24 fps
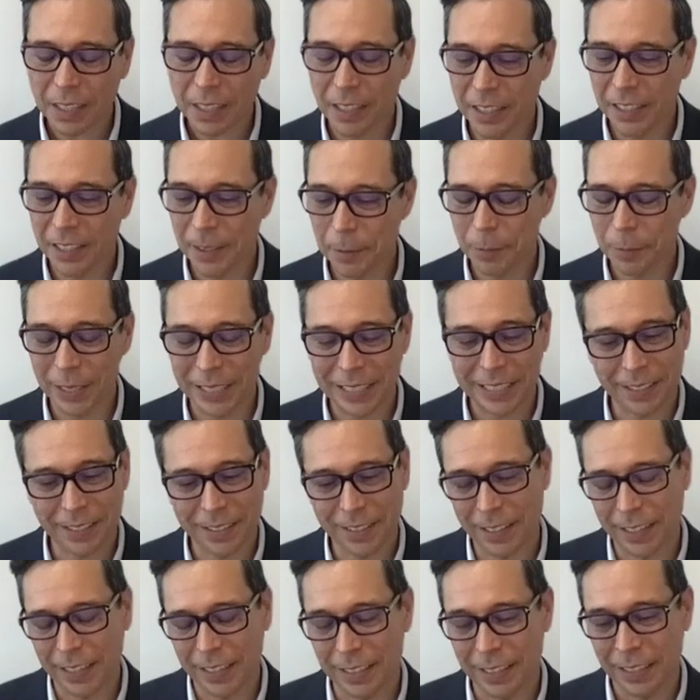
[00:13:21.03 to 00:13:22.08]
Um, like you
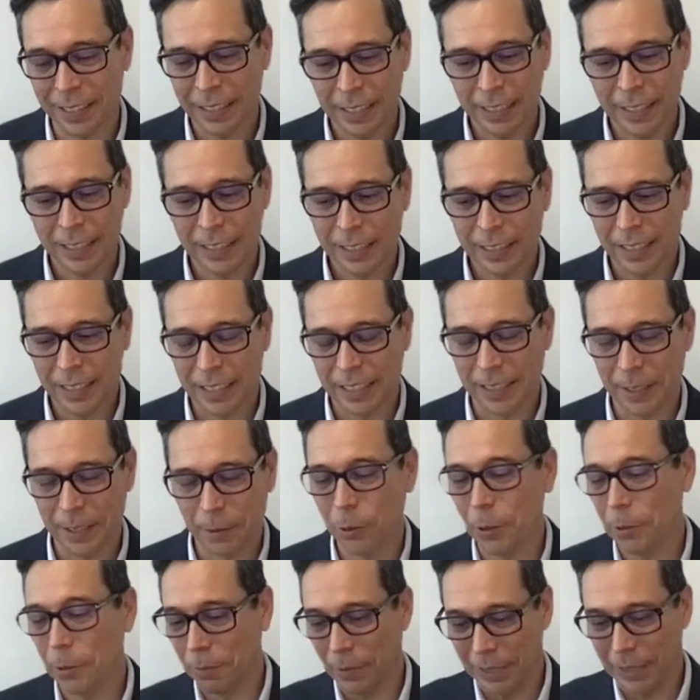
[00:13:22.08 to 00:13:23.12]
said, uh,
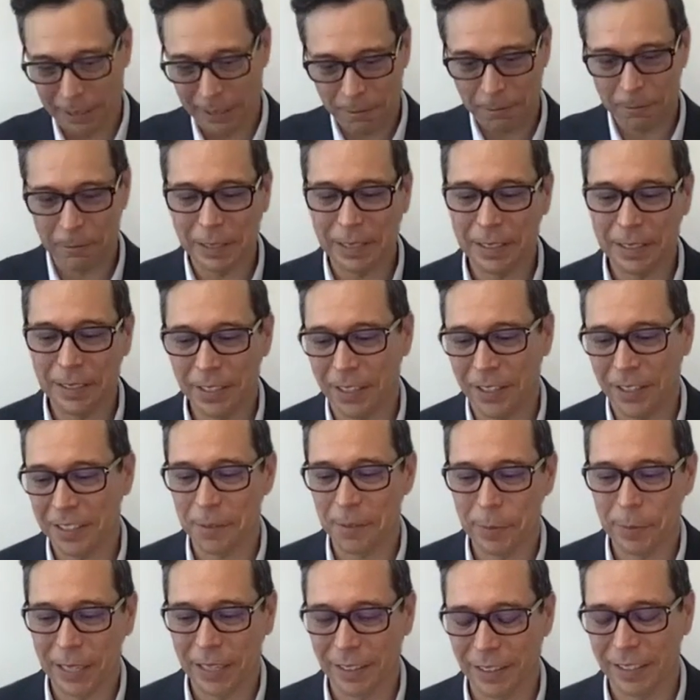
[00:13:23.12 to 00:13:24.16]
well, like we had talked
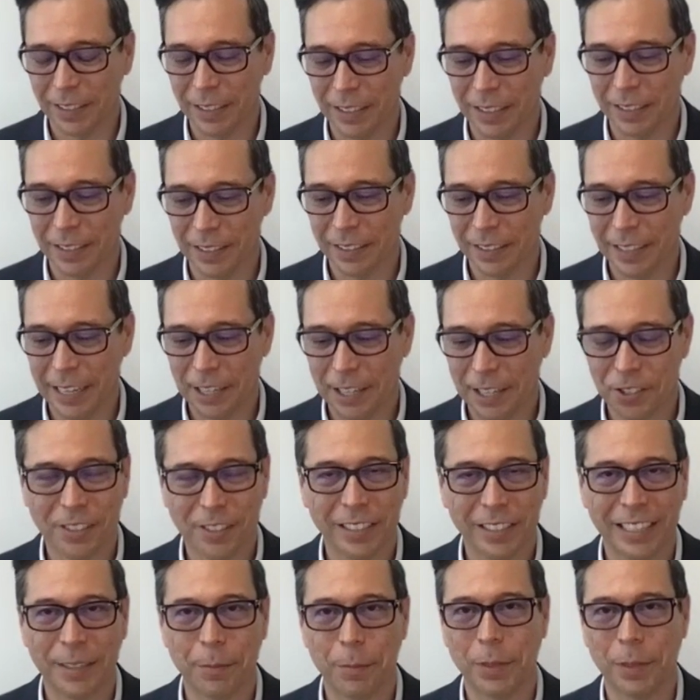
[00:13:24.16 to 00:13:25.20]
about, the the National
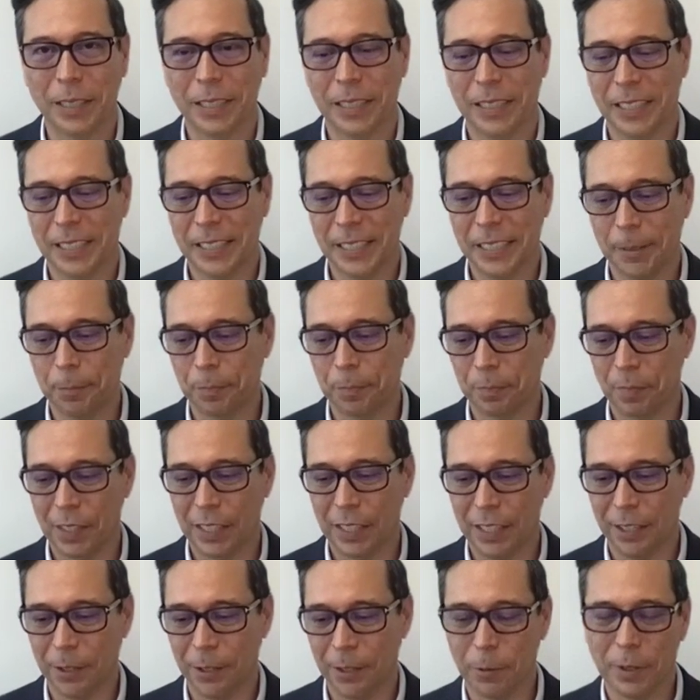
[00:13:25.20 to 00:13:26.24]
Lab, um,
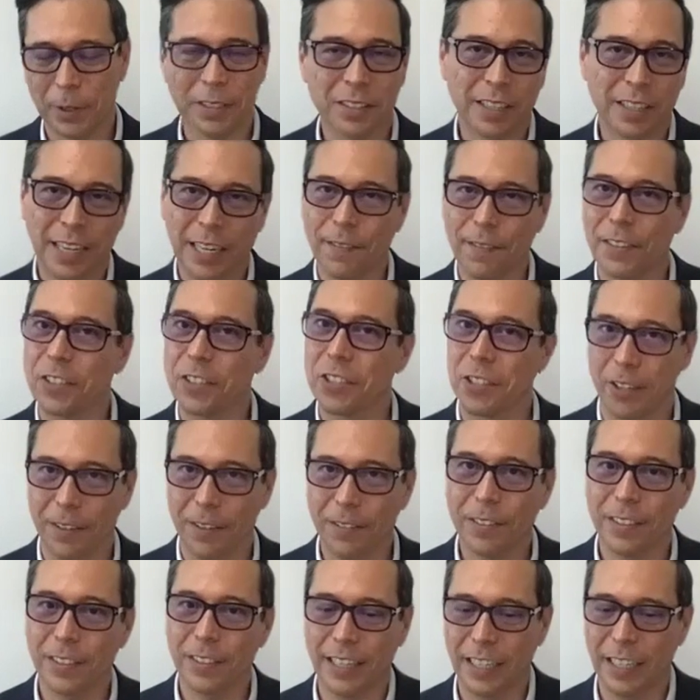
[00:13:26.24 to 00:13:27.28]
you know, was kind of a
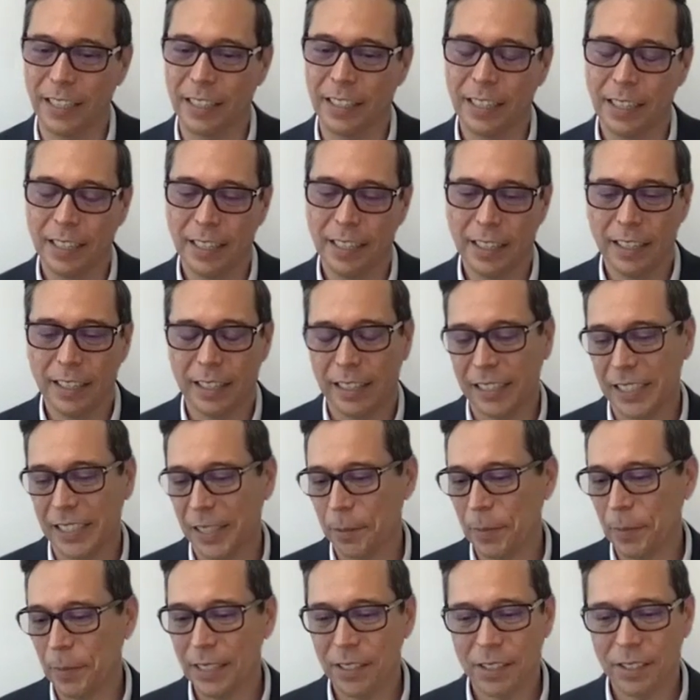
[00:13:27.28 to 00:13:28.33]
start for that.
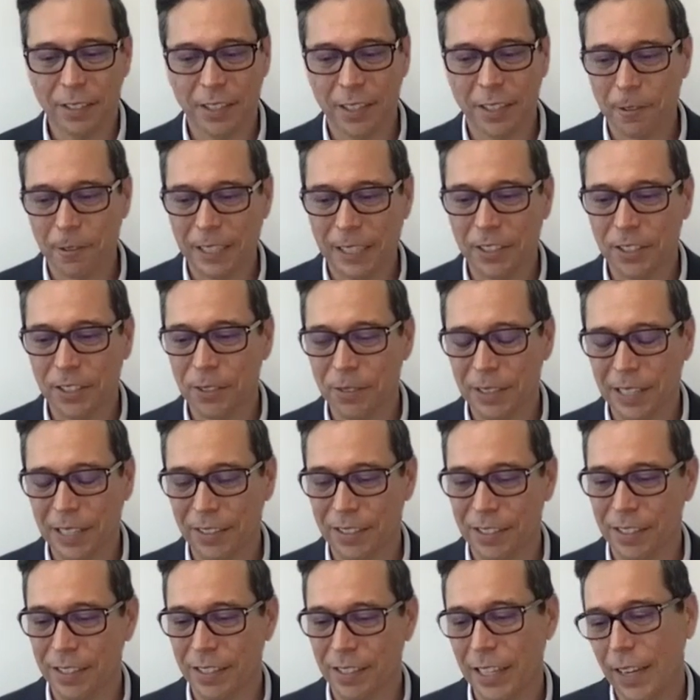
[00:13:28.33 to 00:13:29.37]
Um, it started around
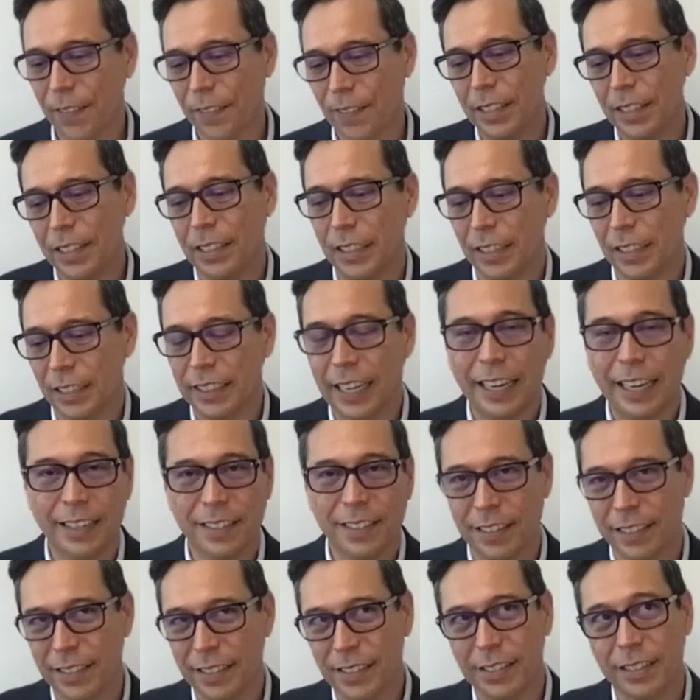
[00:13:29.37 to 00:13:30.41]
2007.
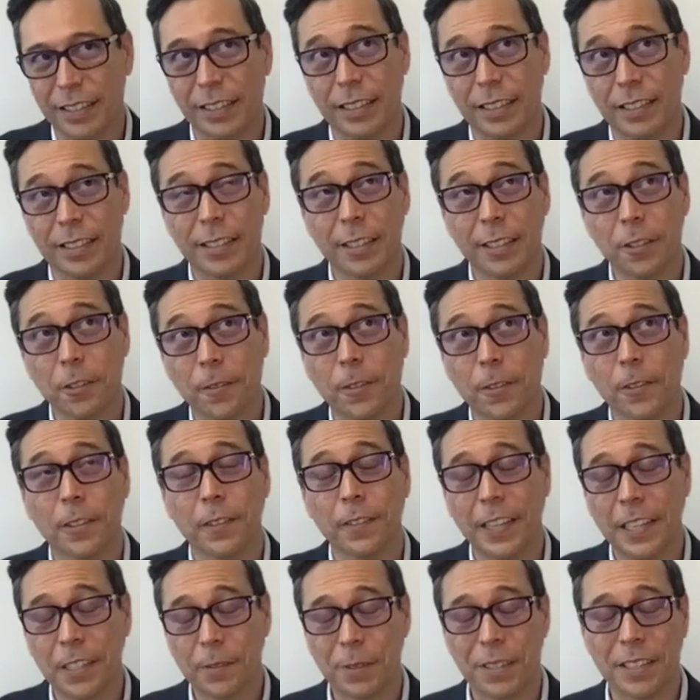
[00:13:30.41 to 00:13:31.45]
CASIS, the Center for the
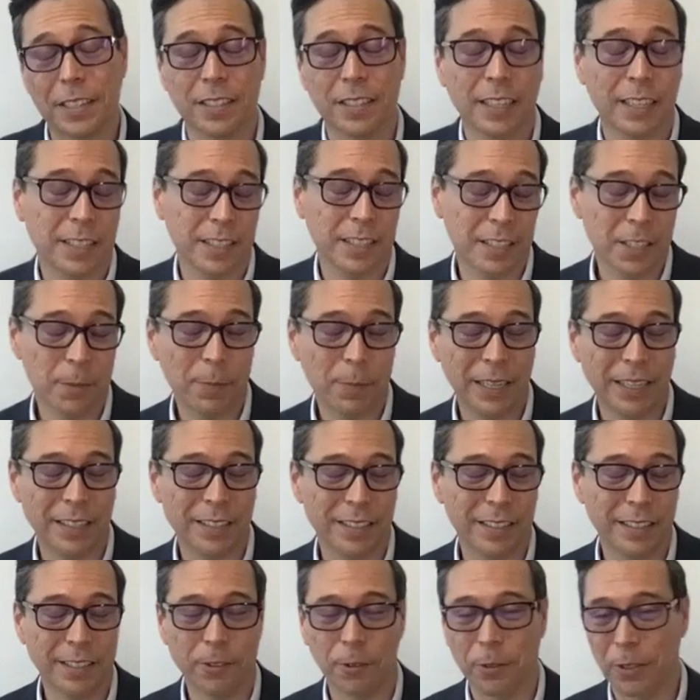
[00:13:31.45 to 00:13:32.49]
Advancement of Science and
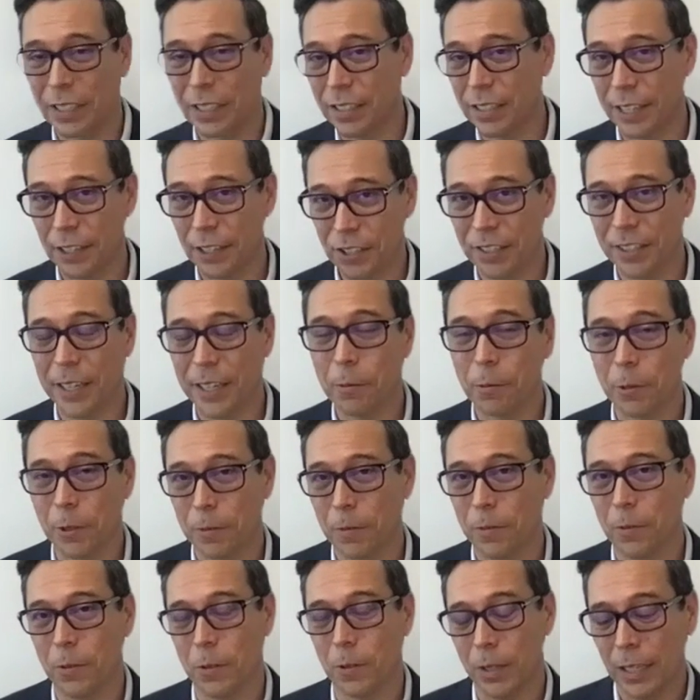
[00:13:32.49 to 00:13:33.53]
Space, the organization I
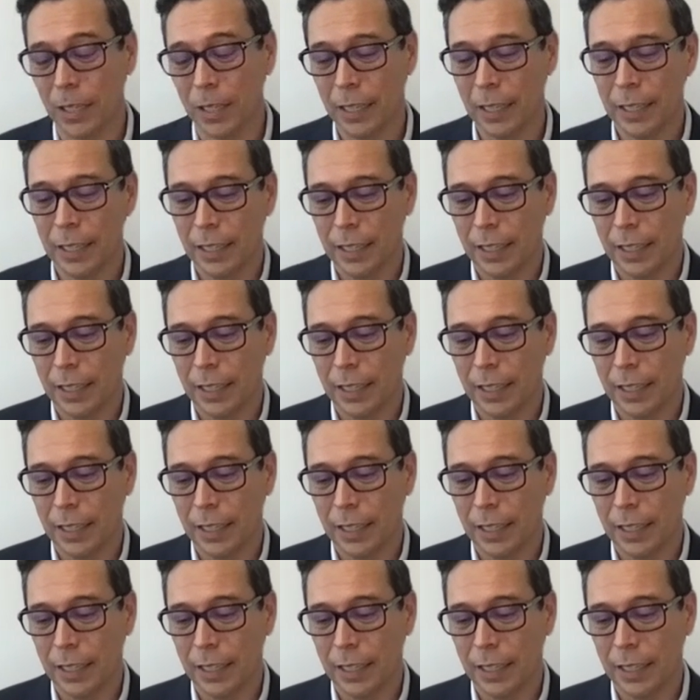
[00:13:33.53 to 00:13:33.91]
work for,